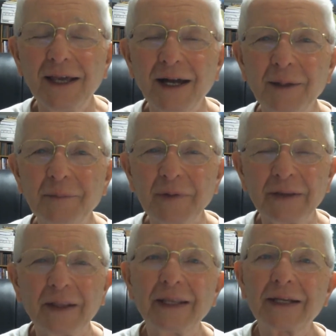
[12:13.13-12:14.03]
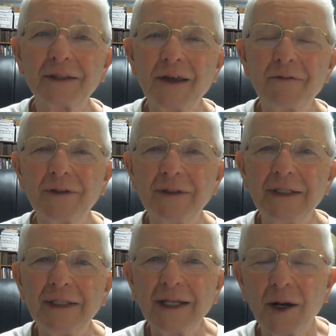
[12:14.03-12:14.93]
At the next level
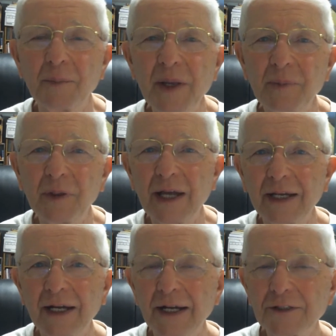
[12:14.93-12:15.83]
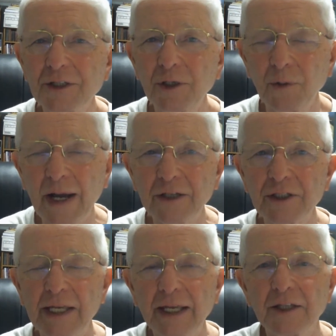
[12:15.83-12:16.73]
are people like us who
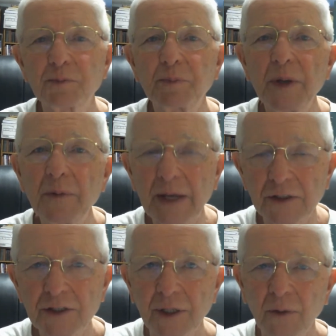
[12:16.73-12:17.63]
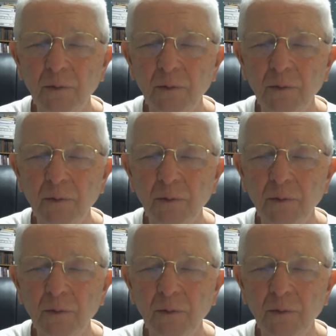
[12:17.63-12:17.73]
actually experience